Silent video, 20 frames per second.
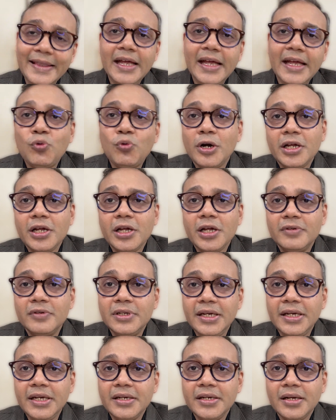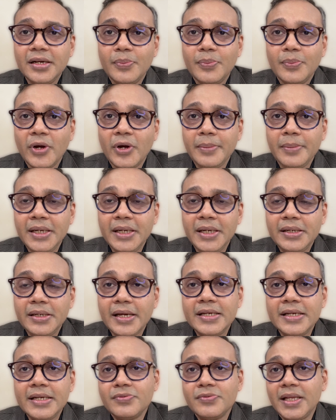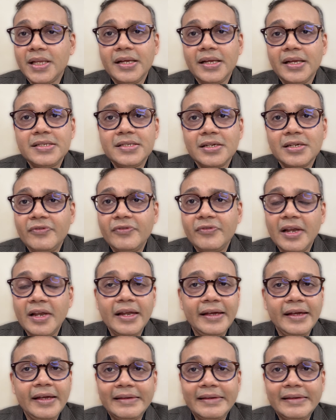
then whatever needed appointment is, whether it's a filling,